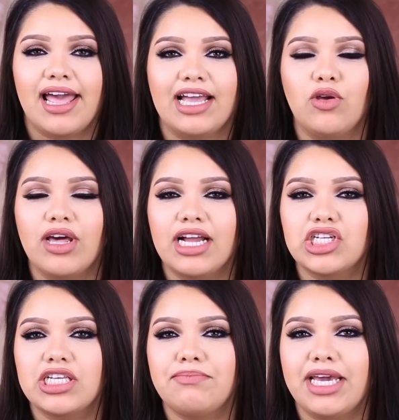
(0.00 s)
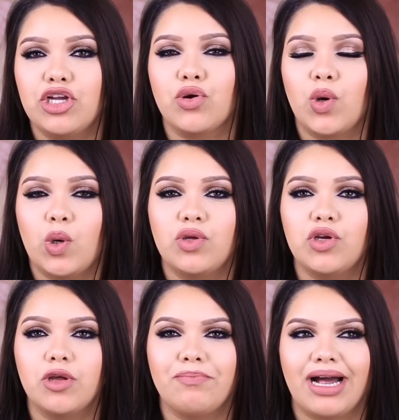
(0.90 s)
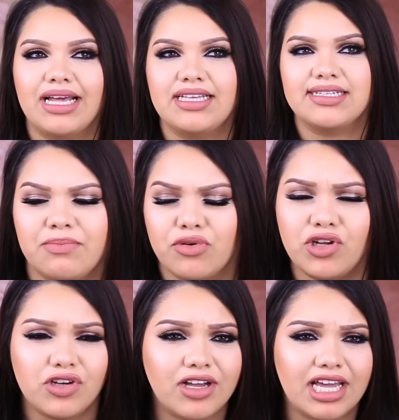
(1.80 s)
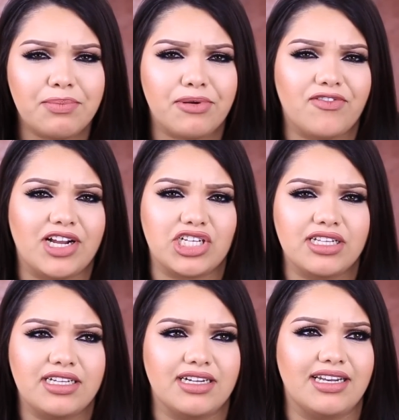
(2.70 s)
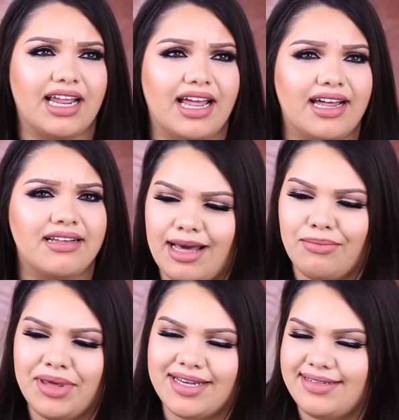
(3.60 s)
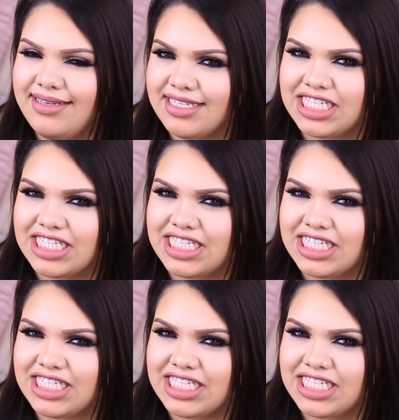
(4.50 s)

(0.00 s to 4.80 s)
And you could actually make your own, you could buy these, or you could get it professionally done like at I'm guessing a